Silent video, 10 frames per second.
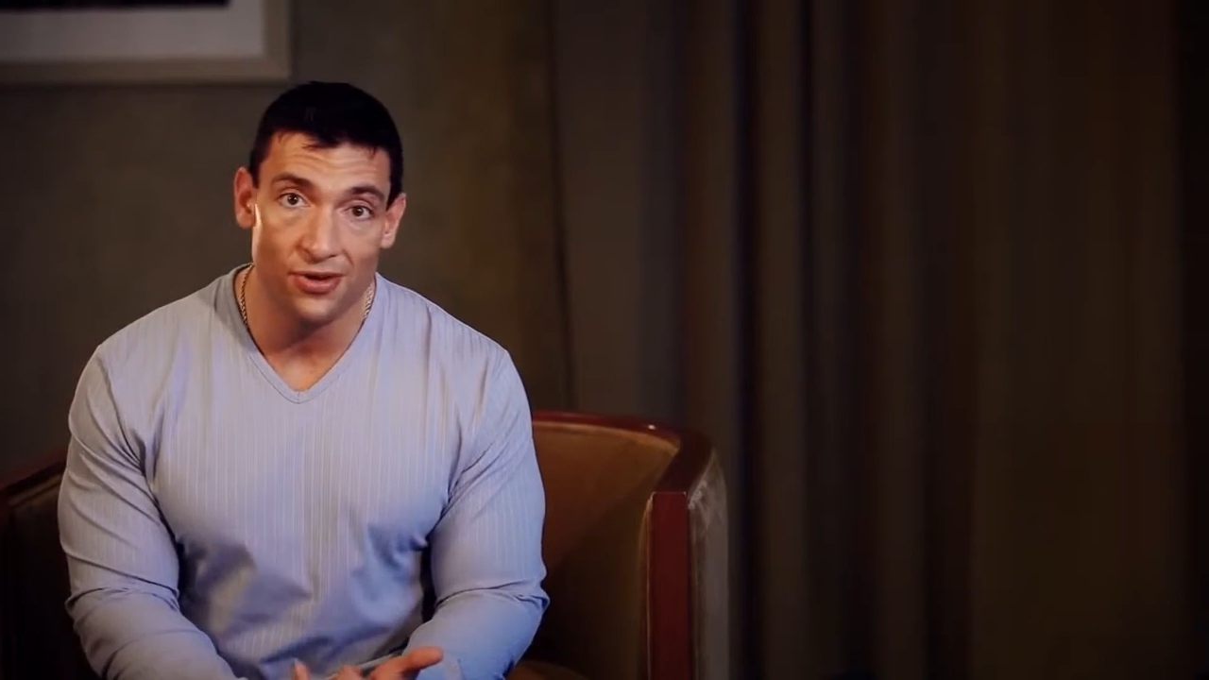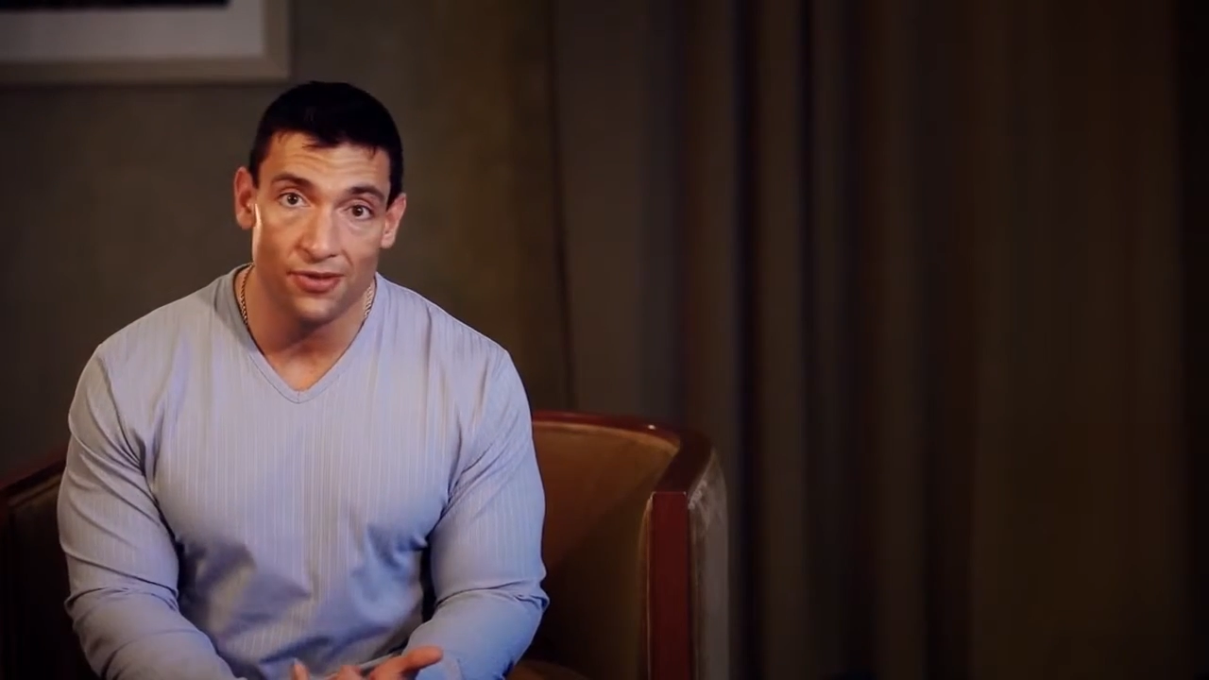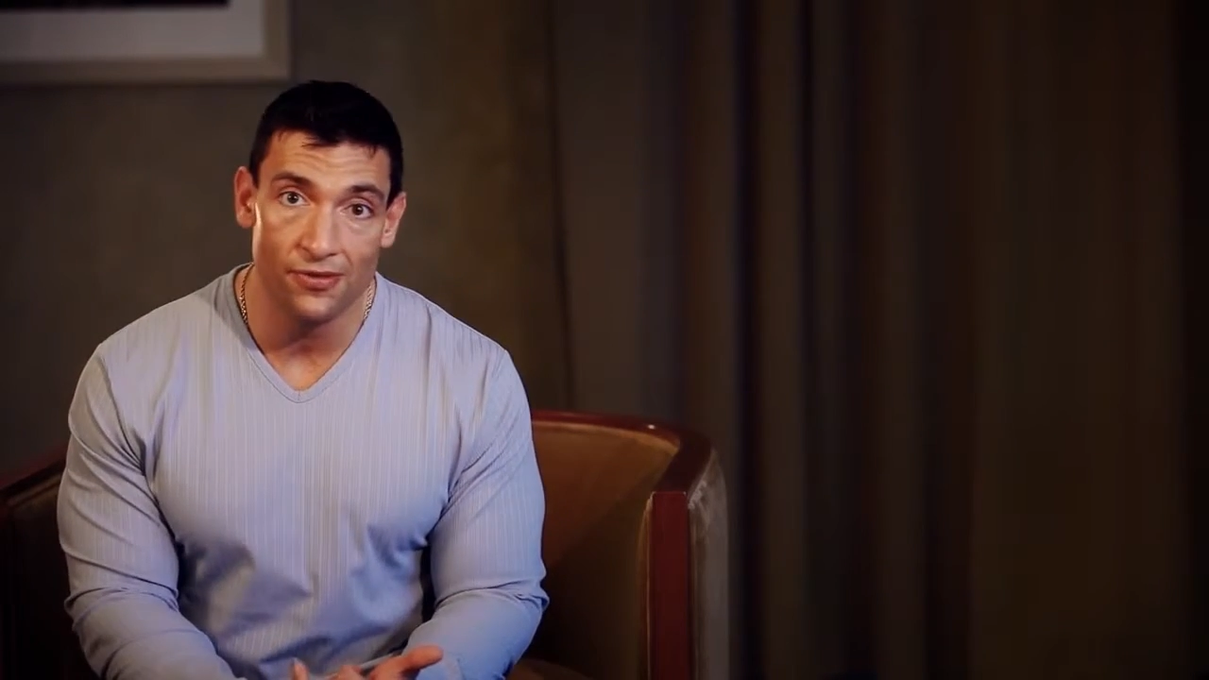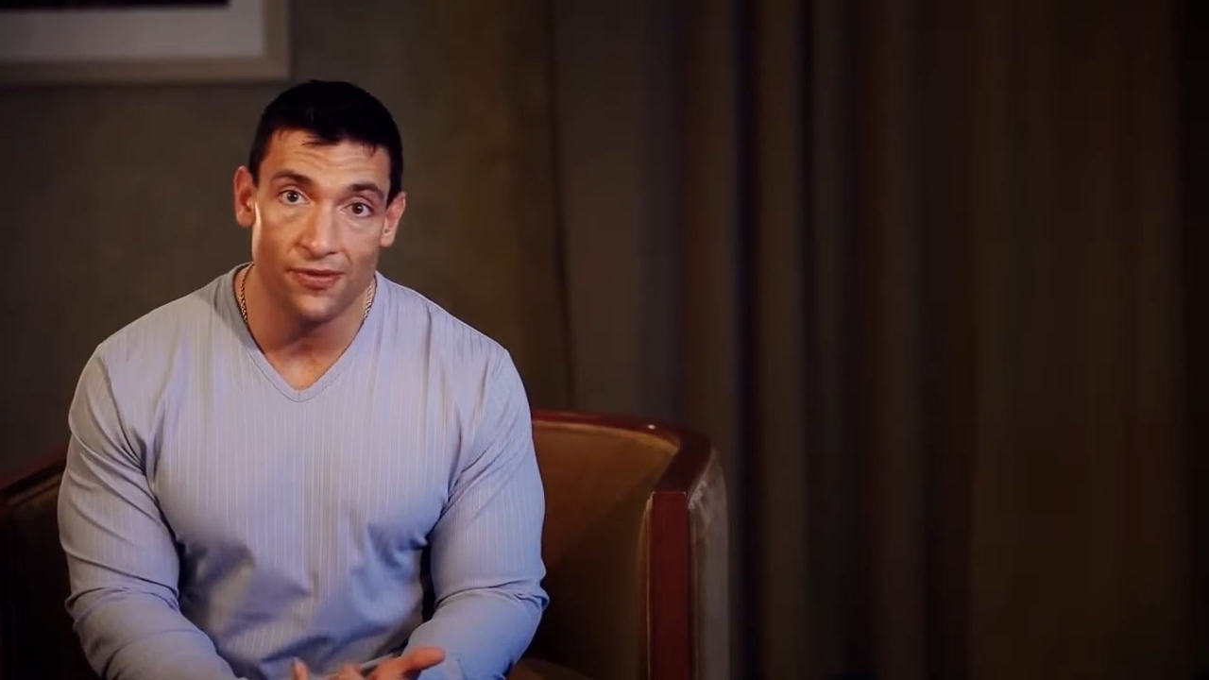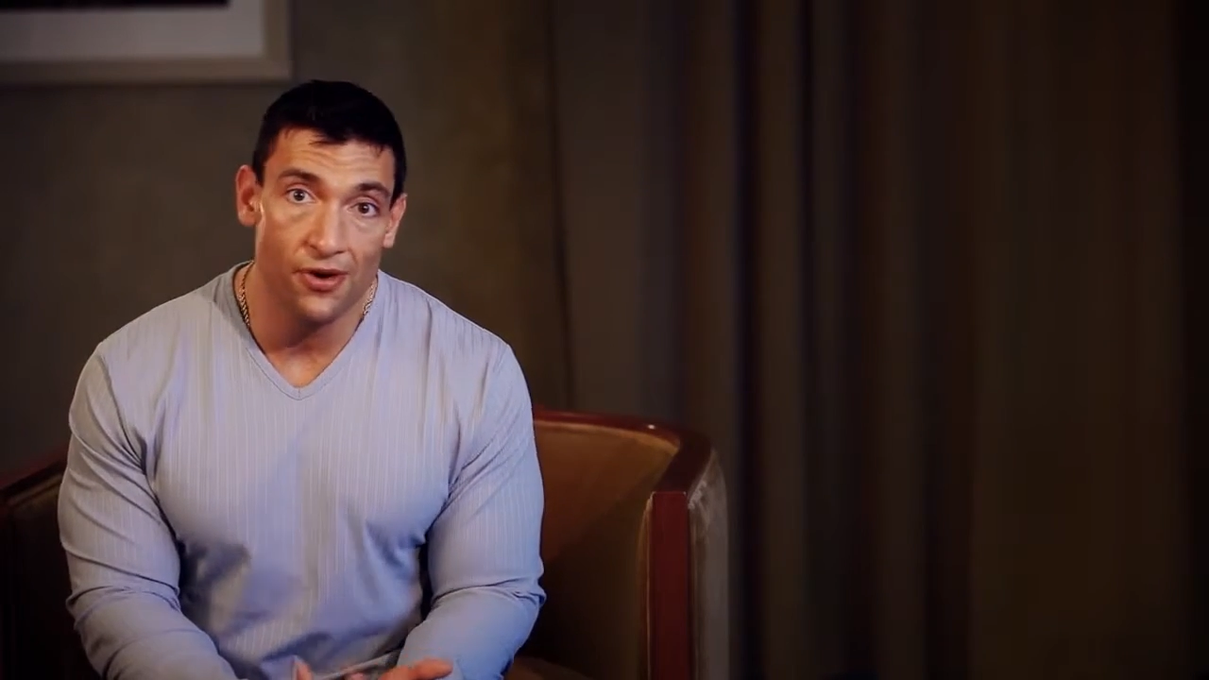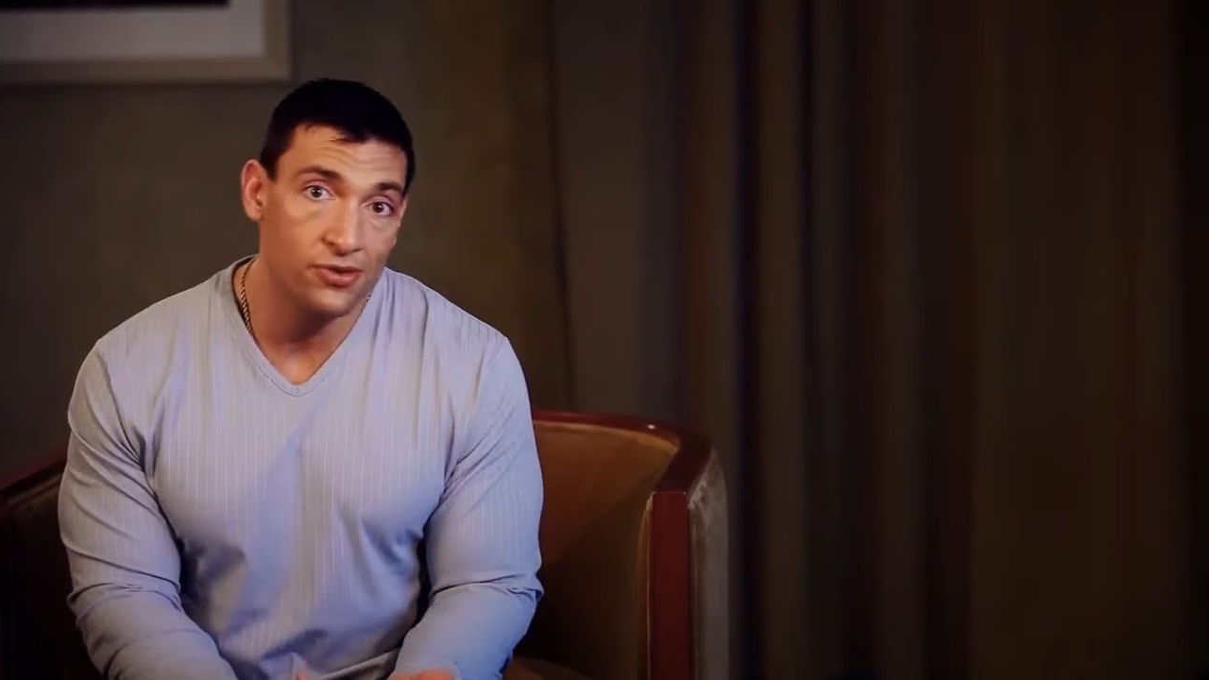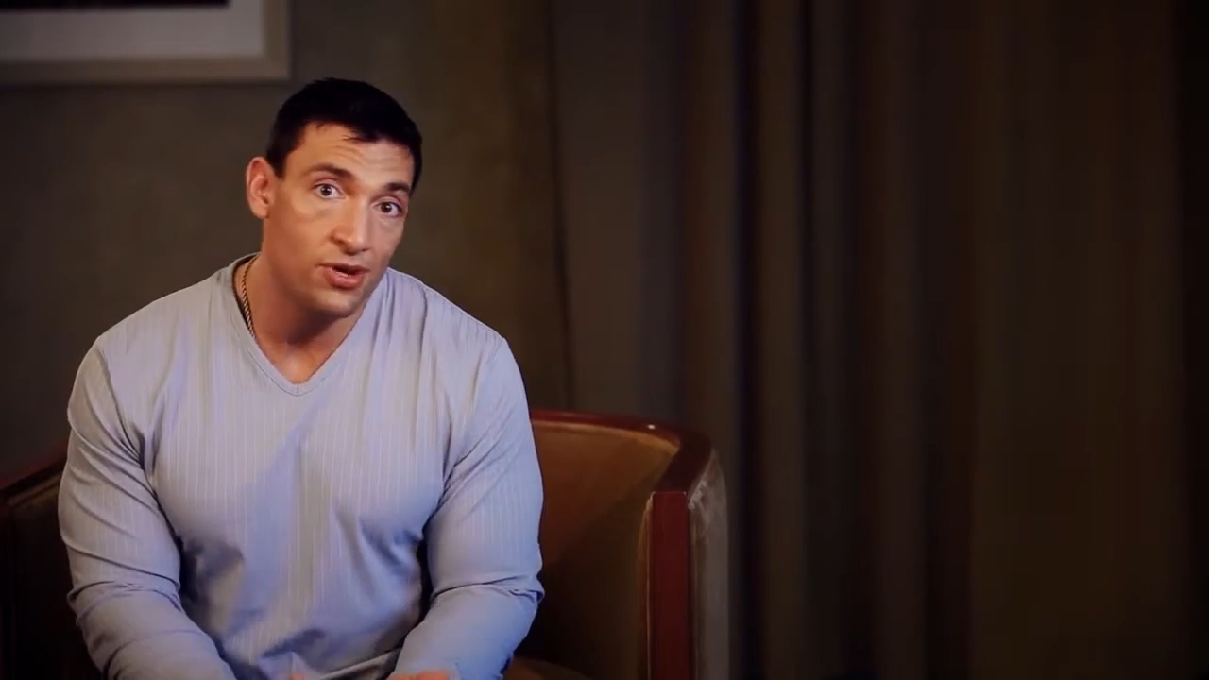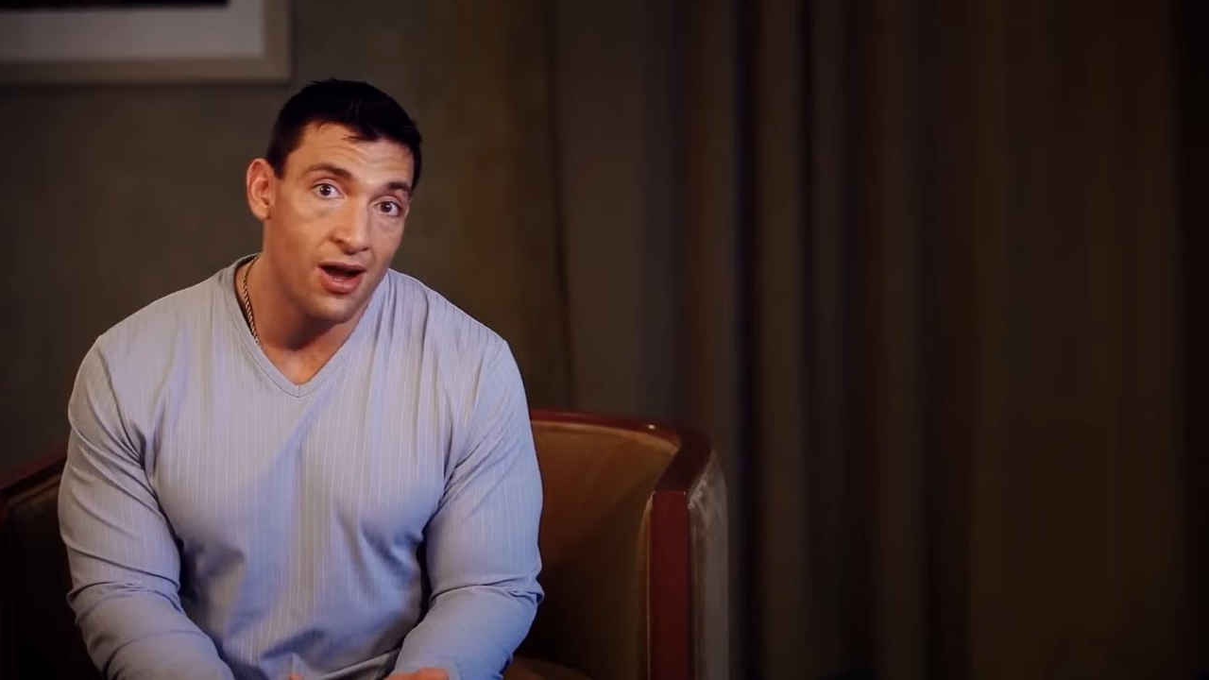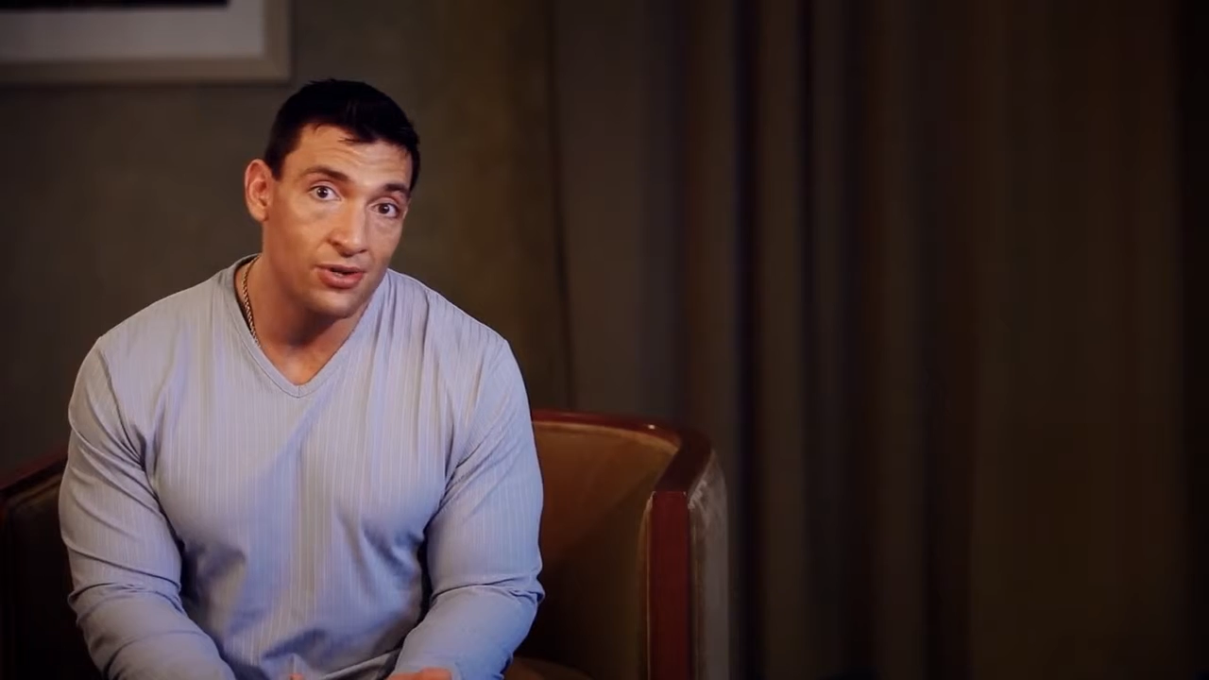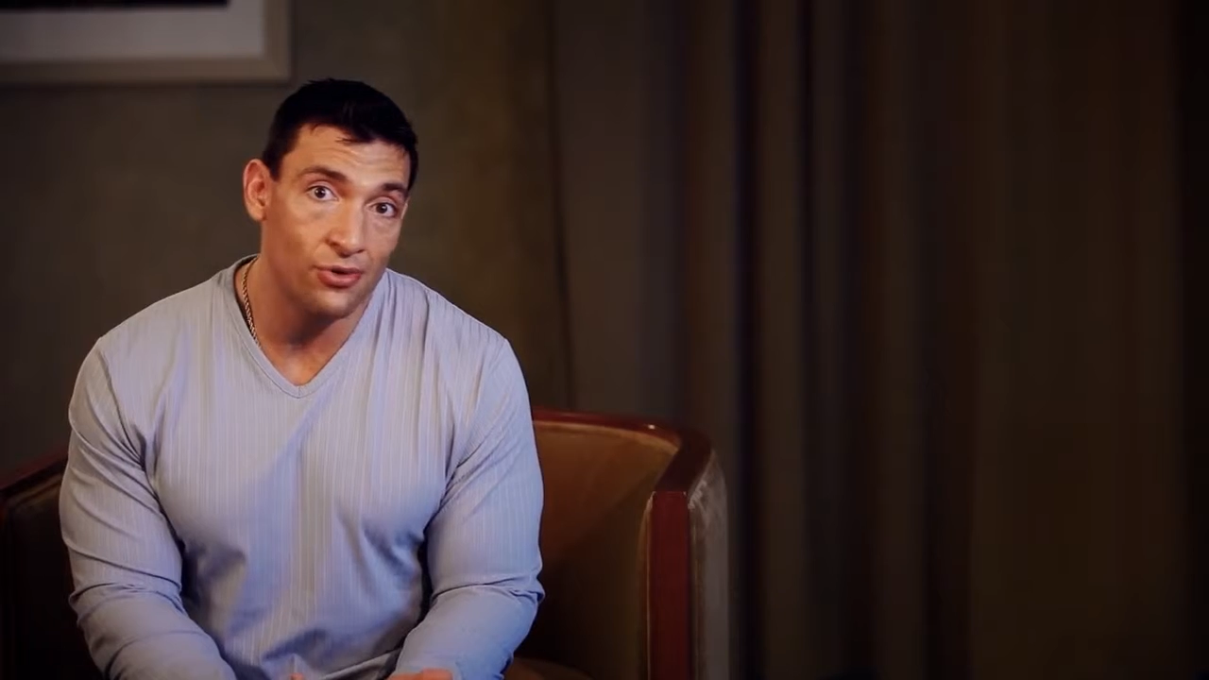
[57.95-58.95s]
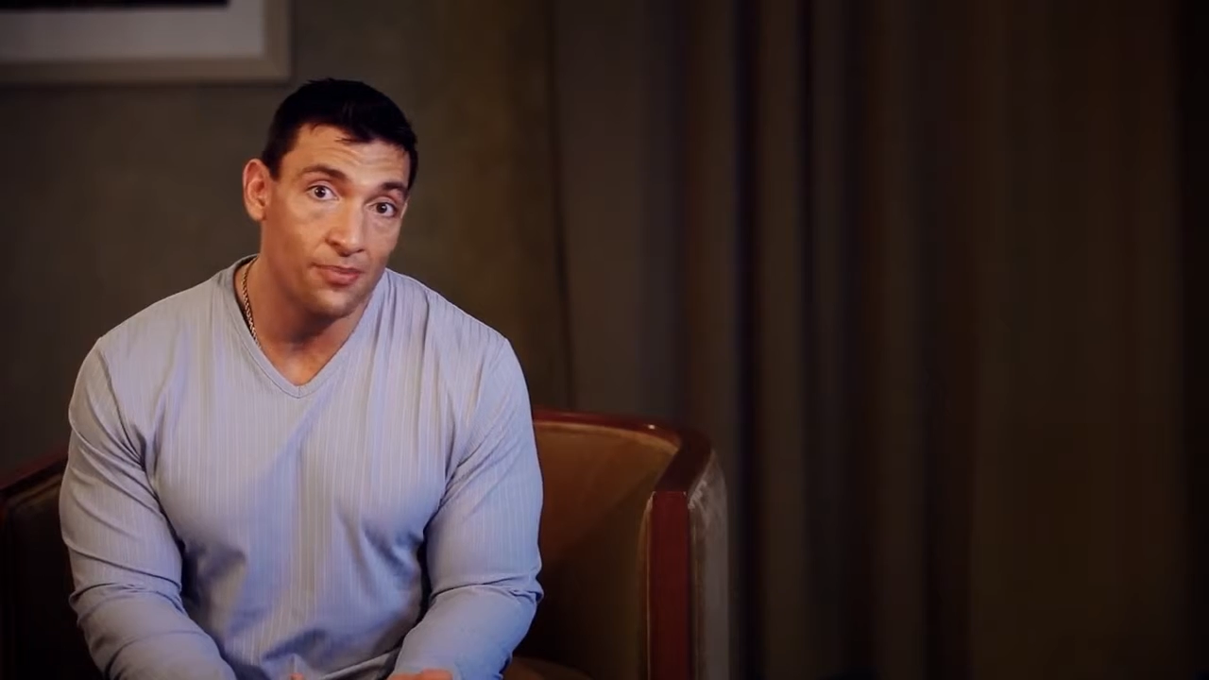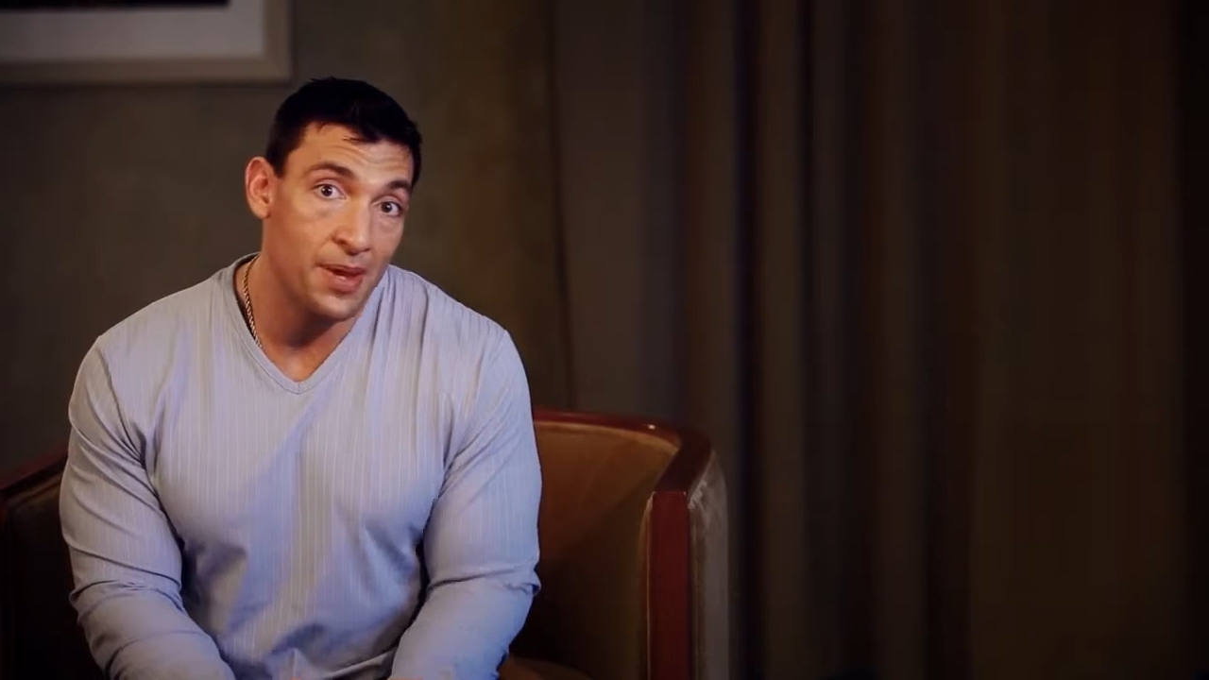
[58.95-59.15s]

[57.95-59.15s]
over the phone, talk to them.